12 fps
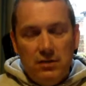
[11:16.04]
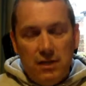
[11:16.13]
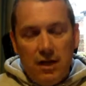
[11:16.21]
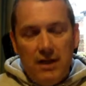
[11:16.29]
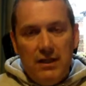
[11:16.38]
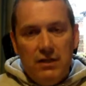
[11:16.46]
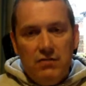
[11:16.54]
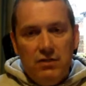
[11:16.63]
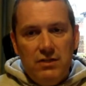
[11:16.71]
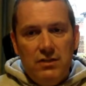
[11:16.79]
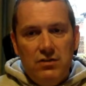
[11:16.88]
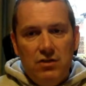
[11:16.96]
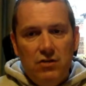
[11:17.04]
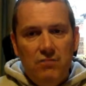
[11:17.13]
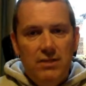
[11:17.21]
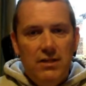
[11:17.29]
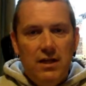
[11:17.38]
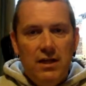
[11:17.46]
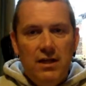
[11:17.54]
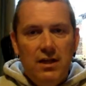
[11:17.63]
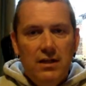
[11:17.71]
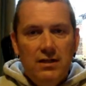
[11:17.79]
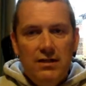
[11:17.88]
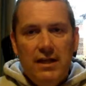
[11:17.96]
agreed to join me
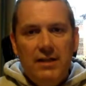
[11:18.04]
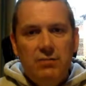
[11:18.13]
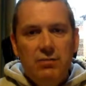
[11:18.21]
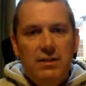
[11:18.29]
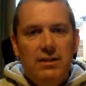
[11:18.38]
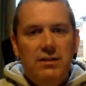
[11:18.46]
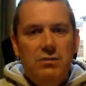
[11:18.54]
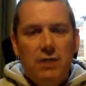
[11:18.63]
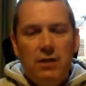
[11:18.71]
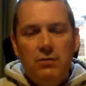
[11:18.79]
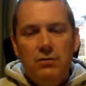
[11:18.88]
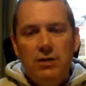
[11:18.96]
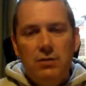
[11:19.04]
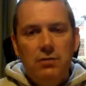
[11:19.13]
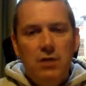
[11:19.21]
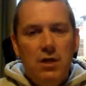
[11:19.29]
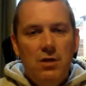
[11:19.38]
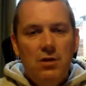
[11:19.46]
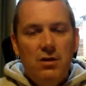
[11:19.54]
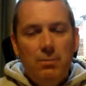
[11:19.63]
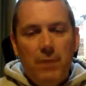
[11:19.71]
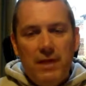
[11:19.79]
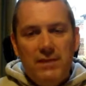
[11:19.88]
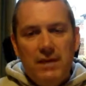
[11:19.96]
next week as well, so can
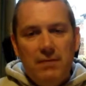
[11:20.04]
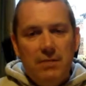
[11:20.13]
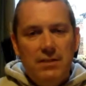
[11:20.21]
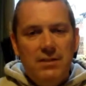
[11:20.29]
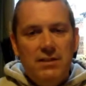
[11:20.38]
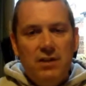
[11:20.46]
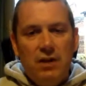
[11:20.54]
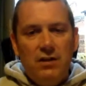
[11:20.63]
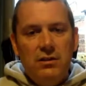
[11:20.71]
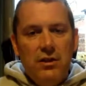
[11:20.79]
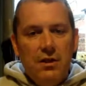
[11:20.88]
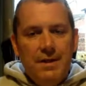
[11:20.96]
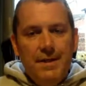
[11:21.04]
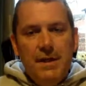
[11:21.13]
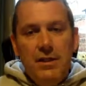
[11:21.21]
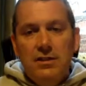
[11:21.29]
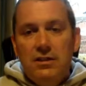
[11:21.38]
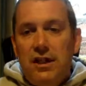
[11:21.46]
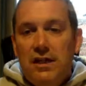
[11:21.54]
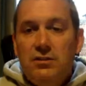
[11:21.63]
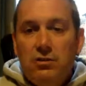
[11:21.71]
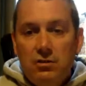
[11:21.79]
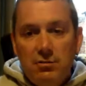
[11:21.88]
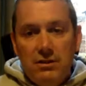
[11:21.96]
pass that message on. So that's
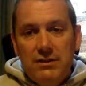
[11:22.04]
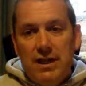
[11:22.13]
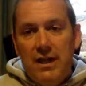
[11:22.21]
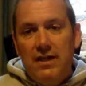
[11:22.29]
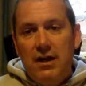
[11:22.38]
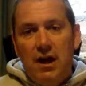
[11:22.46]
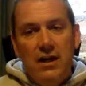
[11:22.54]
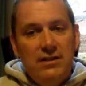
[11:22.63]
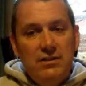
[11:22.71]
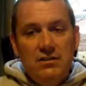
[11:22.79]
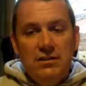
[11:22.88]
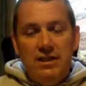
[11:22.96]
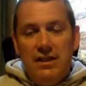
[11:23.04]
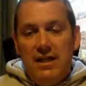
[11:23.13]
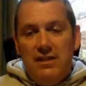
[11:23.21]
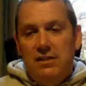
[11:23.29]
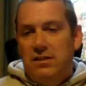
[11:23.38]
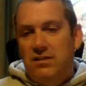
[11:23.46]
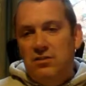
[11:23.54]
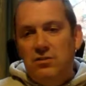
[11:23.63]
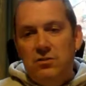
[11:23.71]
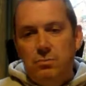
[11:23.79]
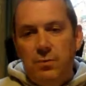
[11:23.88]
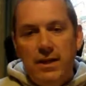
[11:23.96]
all I want to say, guys. It's
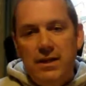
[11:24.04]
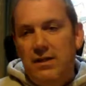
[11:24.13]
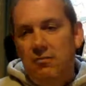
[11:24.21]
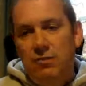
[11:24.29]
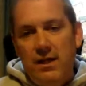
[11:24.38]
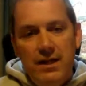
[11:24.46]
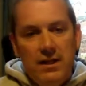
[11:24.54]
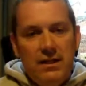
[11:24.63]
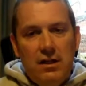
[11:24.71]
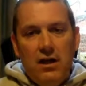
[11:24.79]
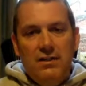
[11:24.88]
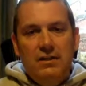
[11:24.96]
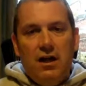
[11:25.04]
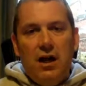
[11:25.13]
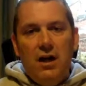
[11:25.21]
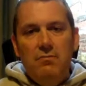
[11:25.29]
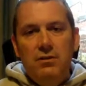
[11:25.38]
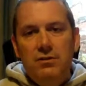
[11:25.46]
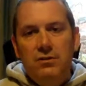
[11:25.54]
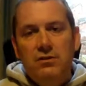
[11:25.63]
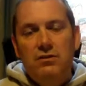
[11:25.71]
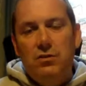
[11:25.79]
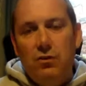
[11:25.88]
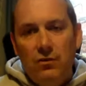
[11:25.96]
just been a really nice time, and
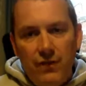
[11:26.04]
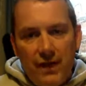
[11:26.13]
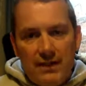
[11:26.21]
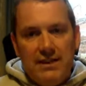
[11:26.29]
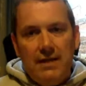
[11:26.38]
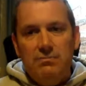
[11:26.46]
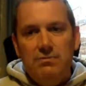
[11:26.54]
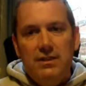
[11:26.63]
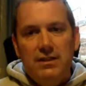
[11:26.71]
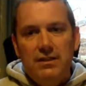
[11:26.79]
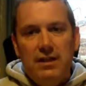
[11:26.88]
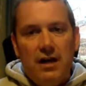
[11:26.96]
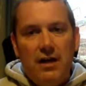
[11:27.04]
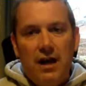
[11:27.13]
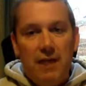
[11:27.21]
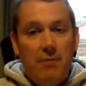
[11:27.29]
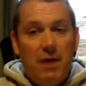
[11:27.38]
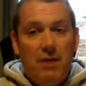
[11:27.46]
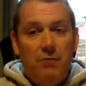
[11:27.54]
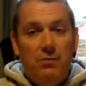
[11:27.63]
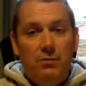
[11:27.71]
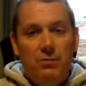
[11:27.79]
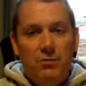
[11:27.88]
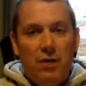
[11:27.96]
just sort of accepting that I'm happy
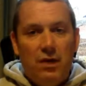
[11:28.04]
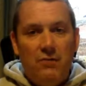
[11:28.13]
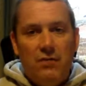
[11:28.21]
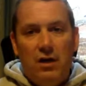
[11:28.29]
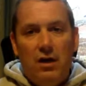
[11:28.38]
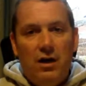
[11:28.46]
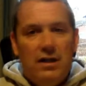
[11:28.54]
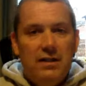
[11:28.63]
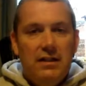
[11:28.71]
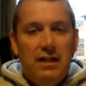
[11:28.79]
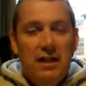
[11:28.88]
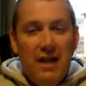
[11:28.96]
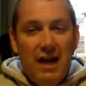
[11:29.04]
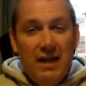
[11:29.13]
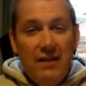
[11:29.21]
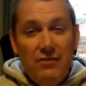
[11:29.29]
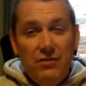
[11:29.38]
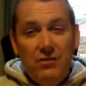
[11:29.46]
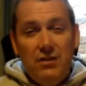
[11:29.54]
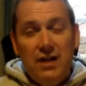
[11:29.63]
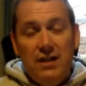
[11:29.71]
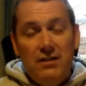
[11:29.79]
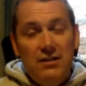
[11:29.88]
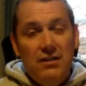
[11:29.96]
with what I've got. And if you
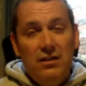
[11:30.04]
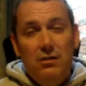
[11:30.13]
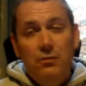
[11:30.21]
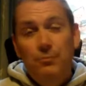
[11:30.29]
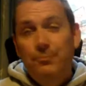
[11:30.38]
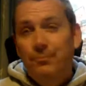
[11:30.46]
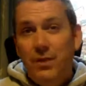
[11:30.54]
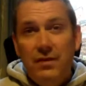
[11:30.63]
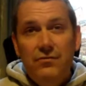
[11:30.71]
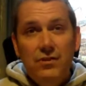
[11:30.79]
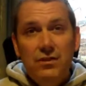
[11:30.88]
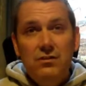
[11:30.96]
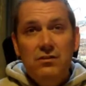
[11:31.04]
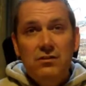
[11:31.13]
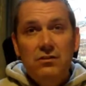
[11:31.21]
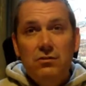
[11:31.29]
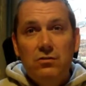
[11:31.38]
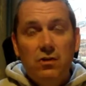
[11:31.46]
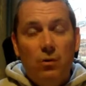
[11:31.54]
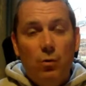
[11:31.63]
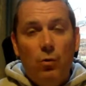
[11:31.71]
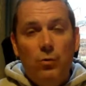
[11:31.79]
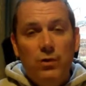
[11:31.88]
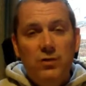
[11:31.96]
can, if you can just look at
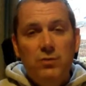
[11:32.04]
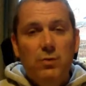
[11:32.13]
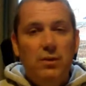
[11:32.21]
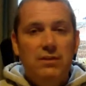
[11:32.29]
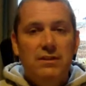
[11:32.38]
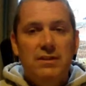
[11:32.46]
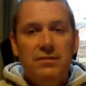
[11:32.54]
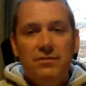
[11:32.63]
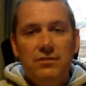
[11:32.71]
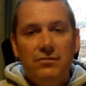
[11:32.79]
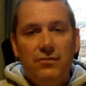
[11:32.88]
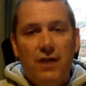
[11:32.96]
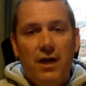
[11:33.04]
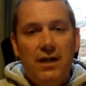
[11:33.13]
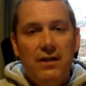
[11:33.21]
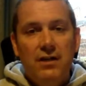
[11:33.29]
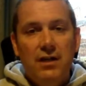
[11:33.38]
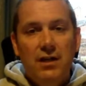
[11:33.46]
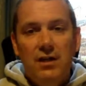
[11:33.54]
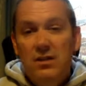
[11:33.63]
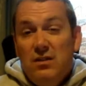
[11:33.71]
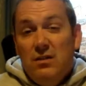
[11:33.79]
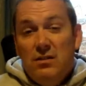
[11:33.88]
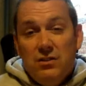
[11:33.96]
all those positives and find
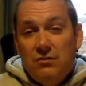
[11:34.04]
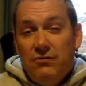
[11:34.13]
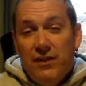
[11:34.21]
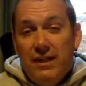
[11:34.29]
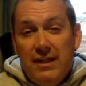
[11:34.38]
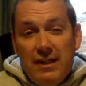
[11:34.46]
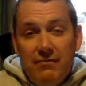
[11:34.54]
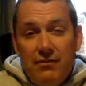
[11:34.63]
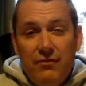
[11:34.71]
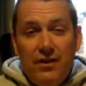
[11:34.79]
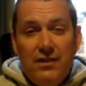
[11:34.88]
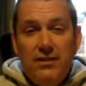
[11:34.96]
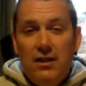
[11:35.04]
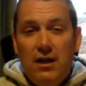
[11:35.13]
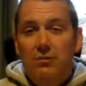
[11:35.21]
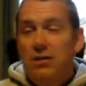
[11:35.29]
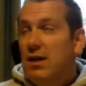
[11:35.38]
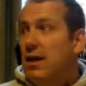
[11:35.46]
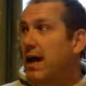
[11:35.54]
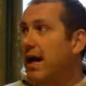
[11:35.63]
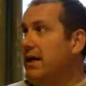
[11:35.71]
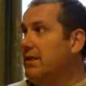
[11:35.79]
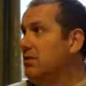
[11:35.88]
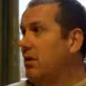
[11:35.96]
something in everything,
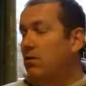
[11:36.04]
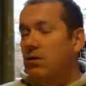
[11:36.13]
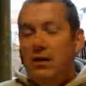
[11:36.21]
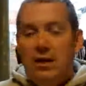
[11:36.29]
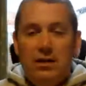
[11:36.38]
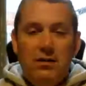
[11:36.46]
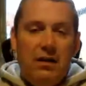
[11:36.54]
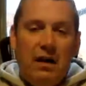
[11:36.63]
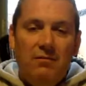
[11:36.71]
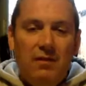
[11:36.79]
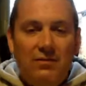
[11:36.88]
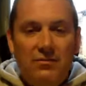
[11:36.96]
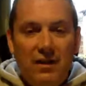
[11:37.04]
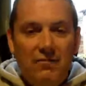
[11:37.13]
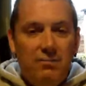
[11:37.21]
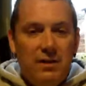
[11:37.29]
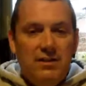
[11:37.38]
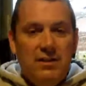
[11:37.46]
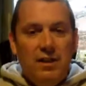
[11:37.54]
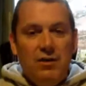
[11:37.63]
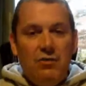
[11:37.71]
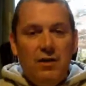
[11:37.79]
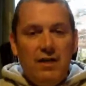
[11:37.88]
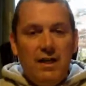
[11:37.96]
it's not, I've mentioned it
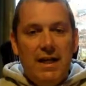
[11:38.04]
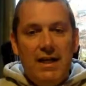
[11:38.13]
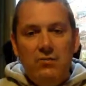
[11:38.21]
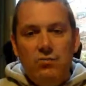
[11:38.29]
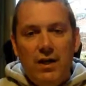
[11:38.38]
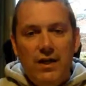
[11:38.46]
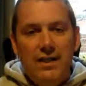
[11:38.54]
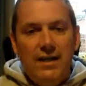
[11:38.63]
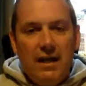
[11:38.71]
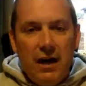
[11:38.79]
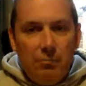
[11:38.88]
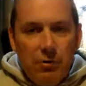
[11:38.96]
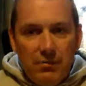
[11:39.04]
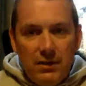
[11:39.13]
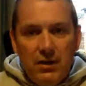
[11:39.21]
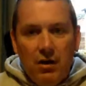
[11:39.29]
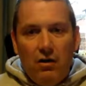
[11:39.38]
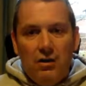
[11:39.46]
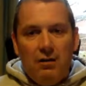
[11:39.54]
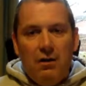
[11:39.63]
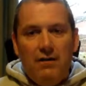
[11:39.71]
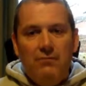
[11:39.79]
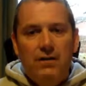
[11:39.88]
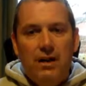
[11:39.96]
already, it's raining. I probably can't go
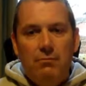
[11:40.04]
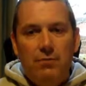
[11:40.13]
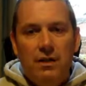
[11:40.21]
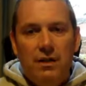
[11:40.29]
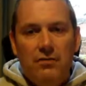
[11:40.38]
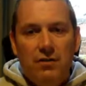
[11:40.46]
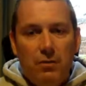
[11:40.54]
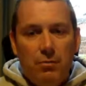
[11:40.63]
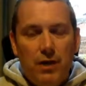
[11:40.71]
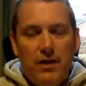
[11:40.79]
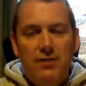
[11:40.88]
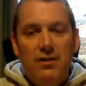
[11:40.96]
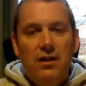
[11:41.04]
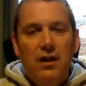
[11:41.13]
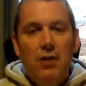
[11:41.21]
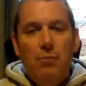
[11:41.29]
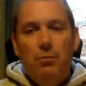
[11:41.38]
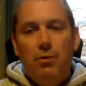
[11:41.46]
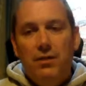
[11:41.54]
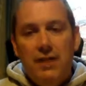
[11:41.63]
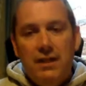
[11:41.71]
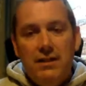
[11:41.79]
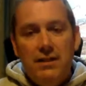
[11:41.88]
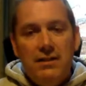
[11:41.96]
out for that meal I've got planned. But at the
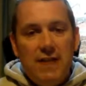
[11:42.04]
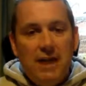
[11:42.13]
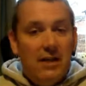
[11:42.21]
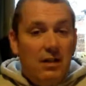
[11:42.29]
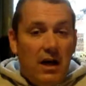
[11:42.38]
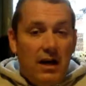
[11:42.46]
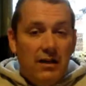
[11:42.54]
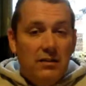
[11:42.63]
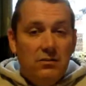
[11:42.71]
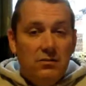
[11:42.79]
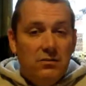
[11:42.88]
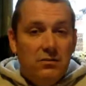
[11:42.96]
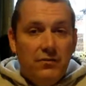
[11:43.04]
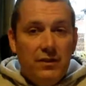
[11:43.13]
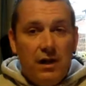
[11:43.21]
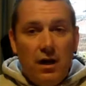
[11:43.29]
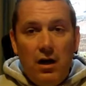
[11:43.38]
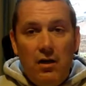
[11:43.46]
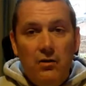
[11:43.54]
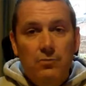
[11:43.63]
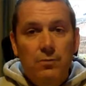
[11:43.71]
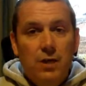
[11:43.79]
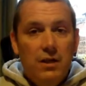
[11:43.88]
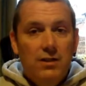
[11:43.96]
end of the day, I can do something at
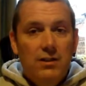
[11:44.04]
home,